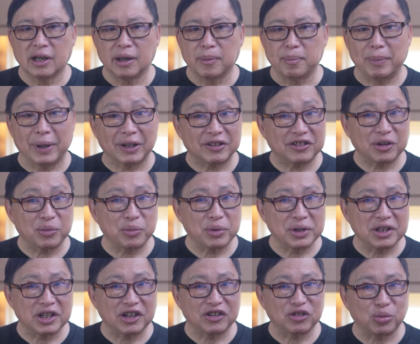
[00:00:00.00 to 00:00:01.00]
Messing
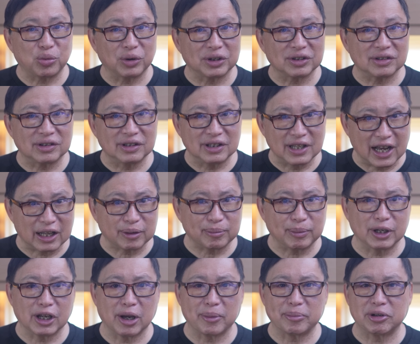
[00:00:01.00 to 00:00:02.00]
with this was not
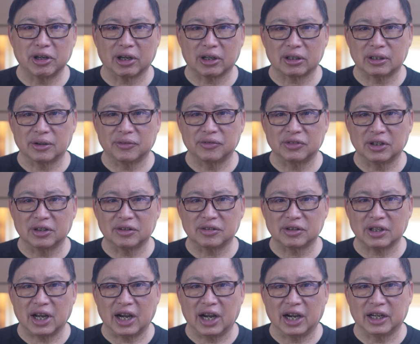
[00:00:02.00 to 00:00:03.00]
my objective since
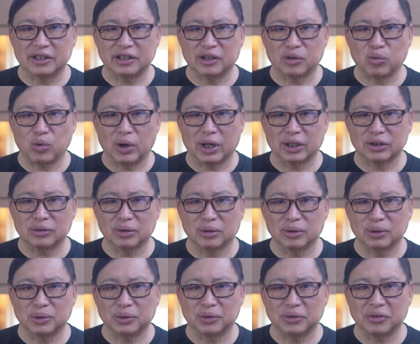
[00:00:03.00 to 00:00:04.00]
I didn't want to
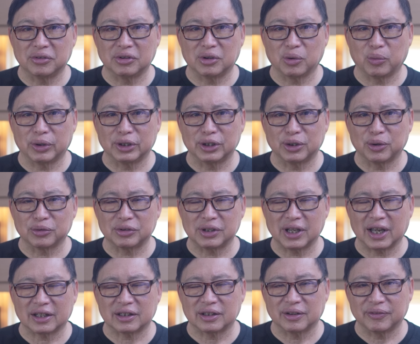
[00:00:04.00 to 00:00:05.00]
lose the Windows
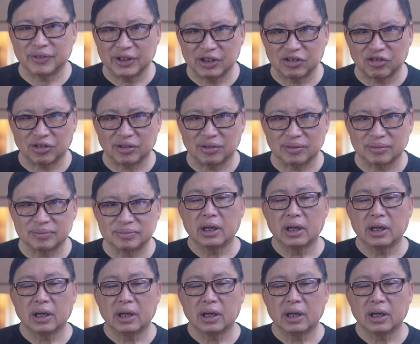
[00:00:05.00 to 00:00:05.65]
activation.